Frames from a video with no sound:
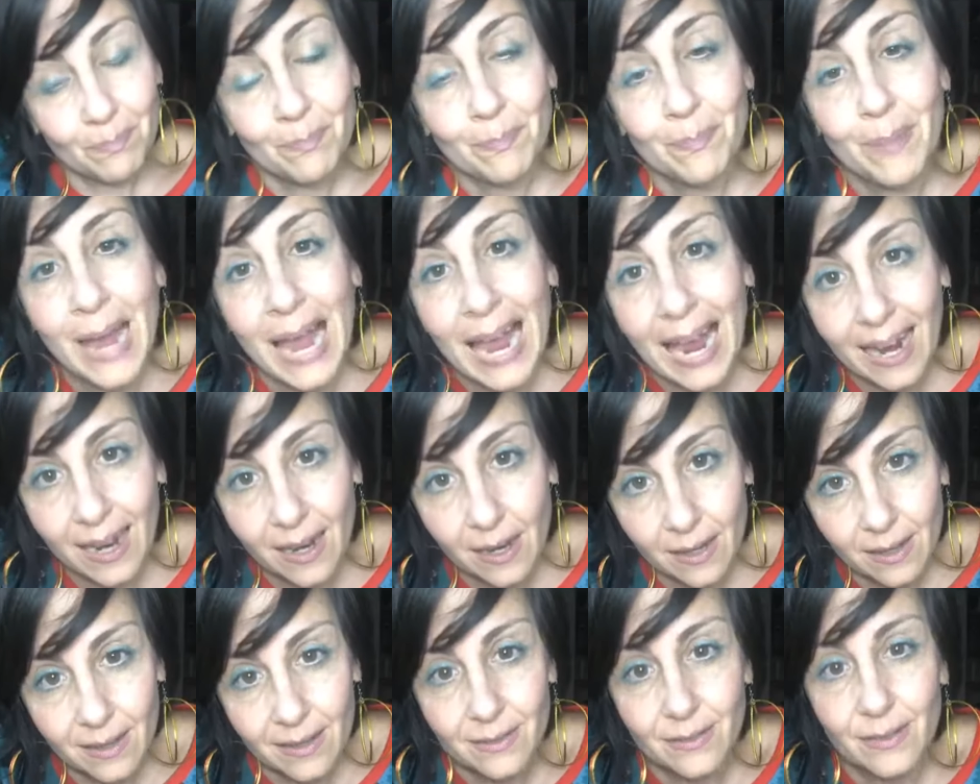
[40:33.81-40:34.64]

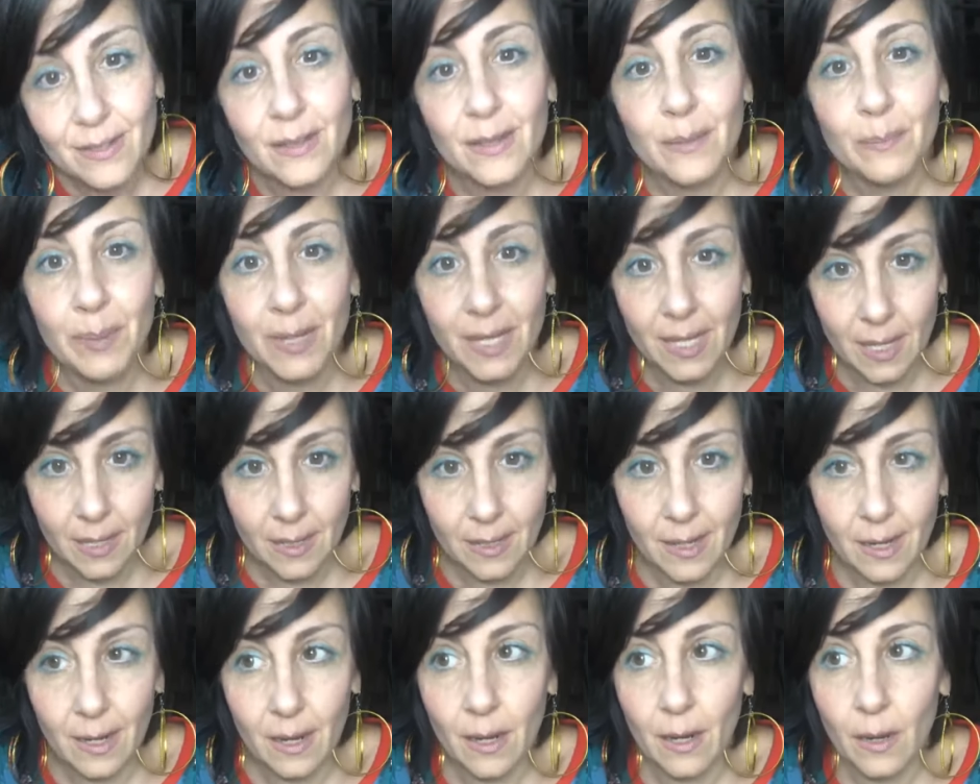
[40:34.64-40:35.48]
Back to the
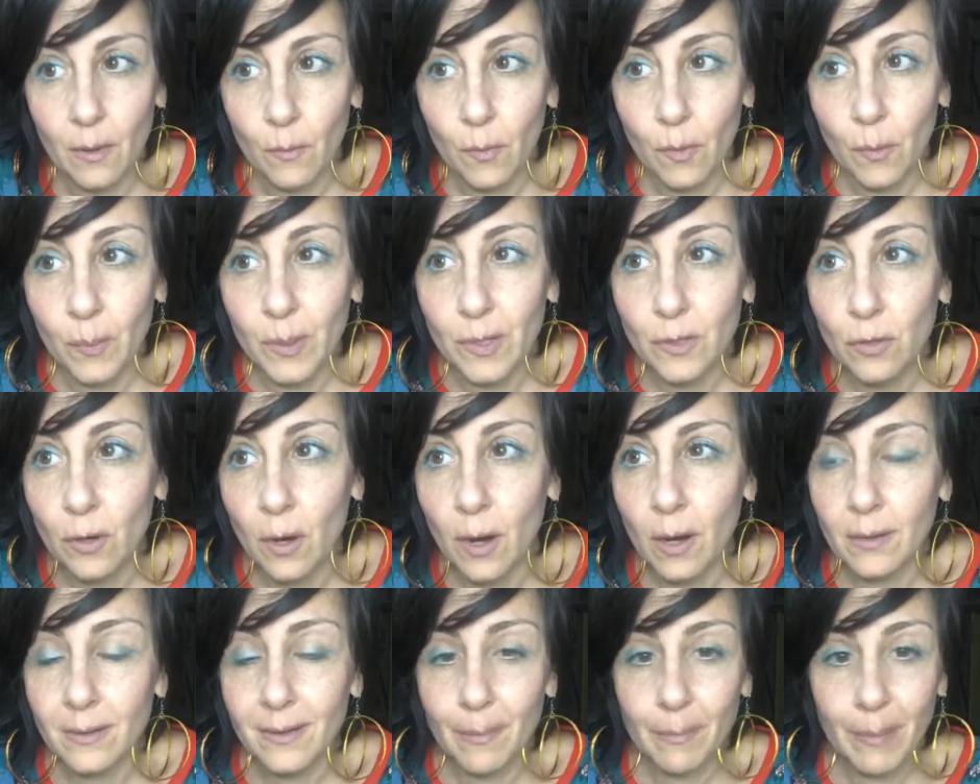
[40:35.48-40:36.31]
beginning where we
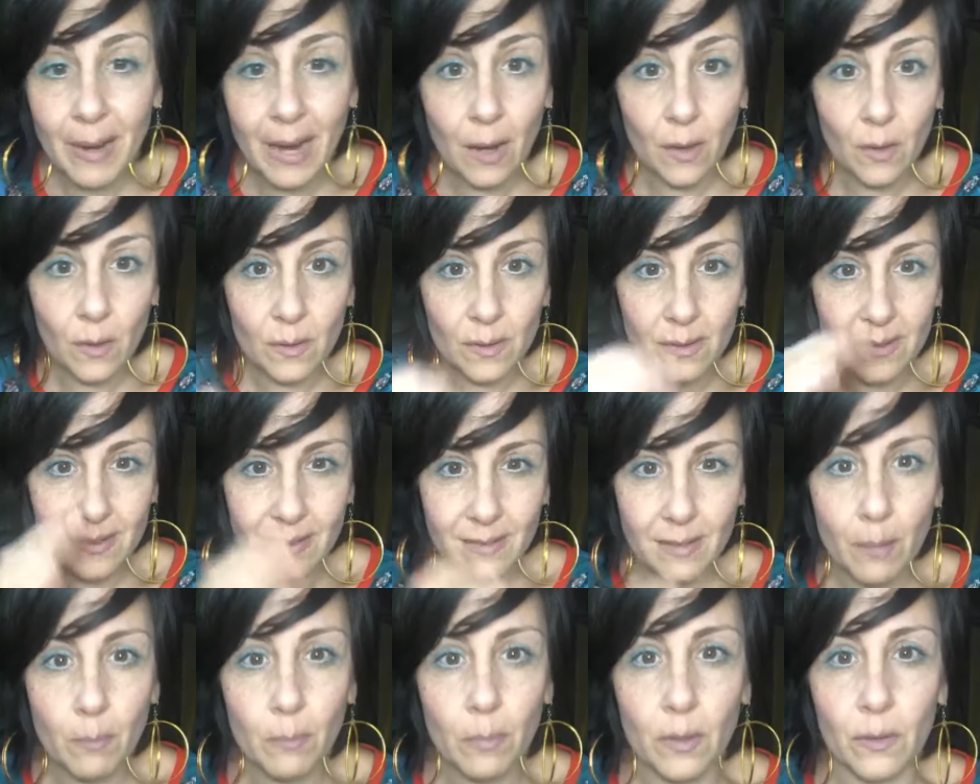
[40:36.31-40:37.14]
talked about
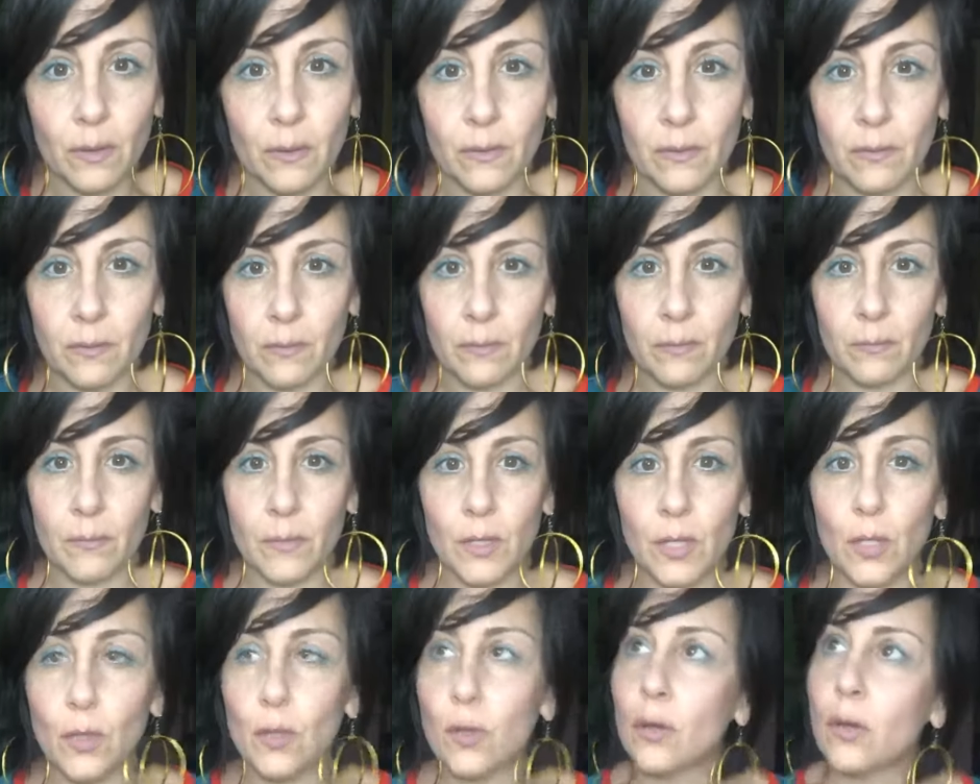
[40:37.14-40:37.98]
symbols.
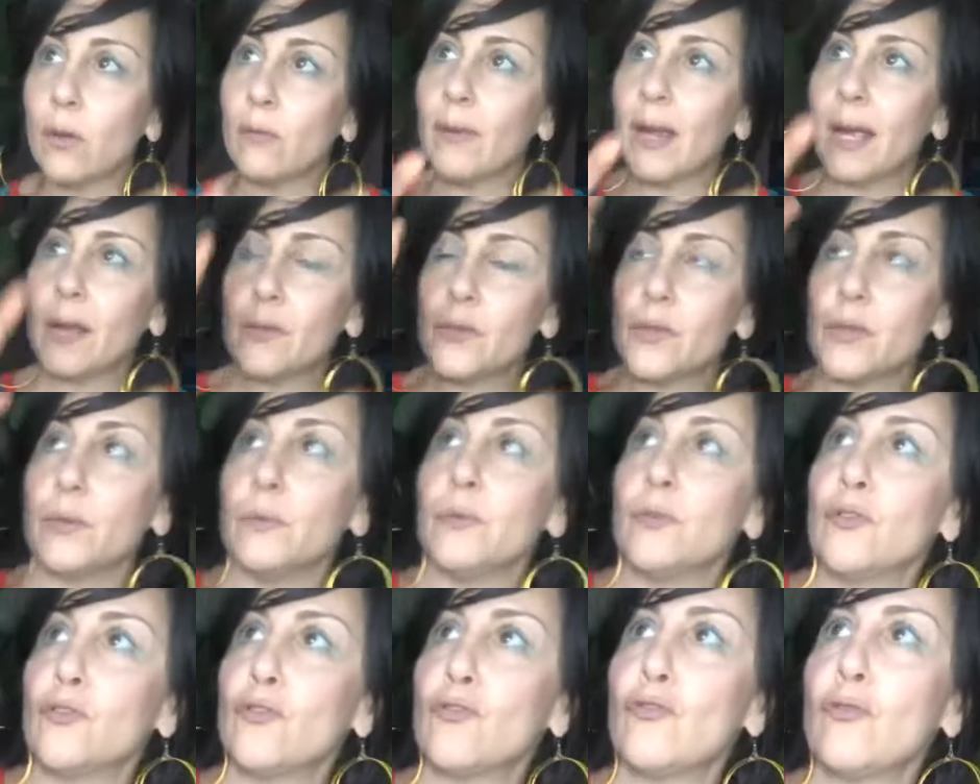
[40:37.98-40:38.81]
You look around you,
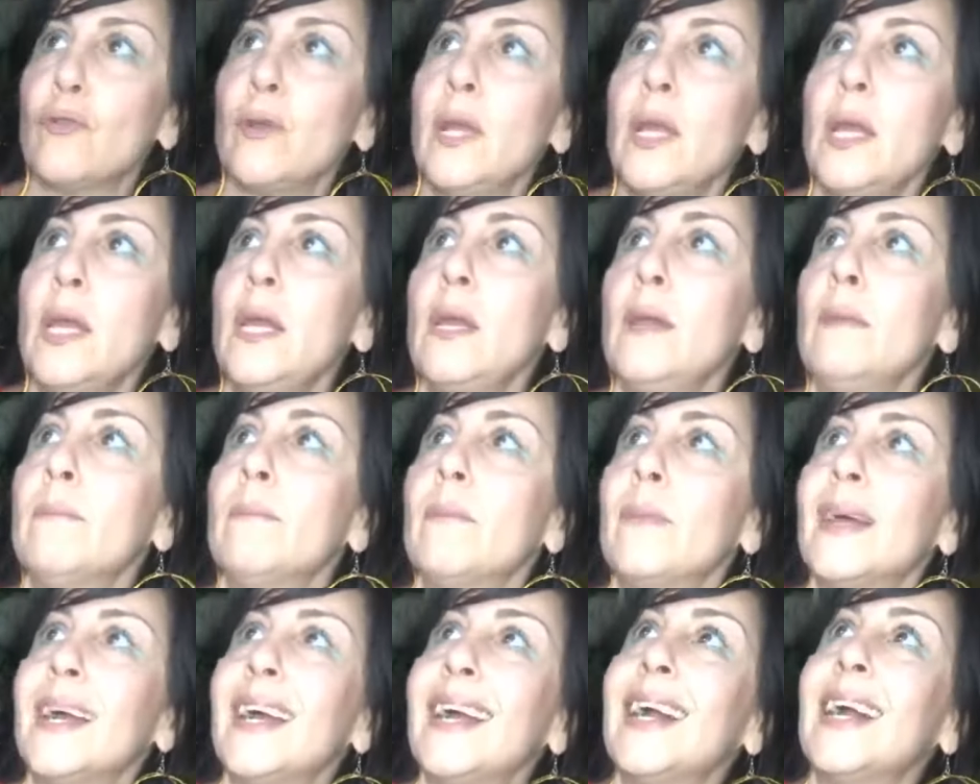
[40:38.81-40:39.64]
tree,
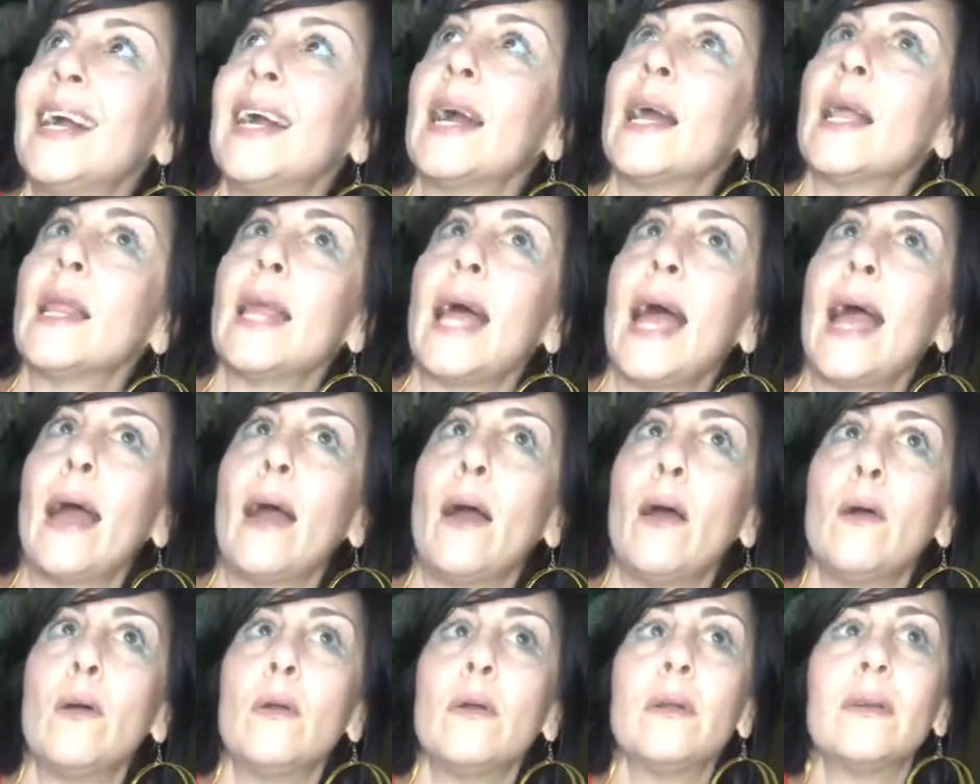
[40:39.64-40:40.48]

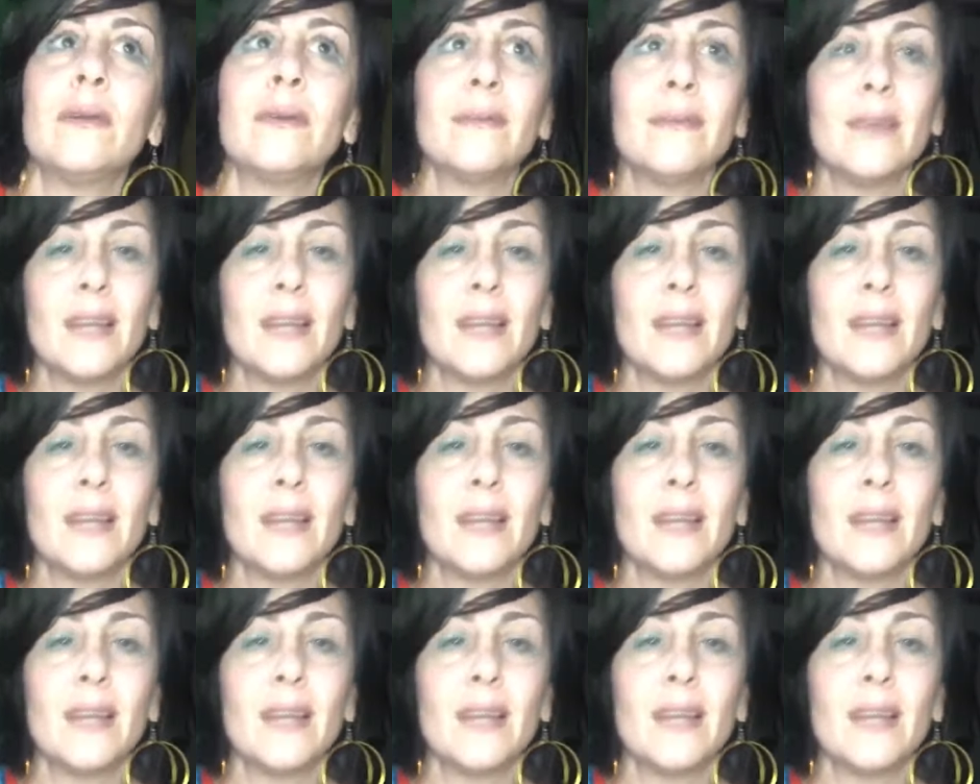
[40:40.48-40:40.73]
cloud,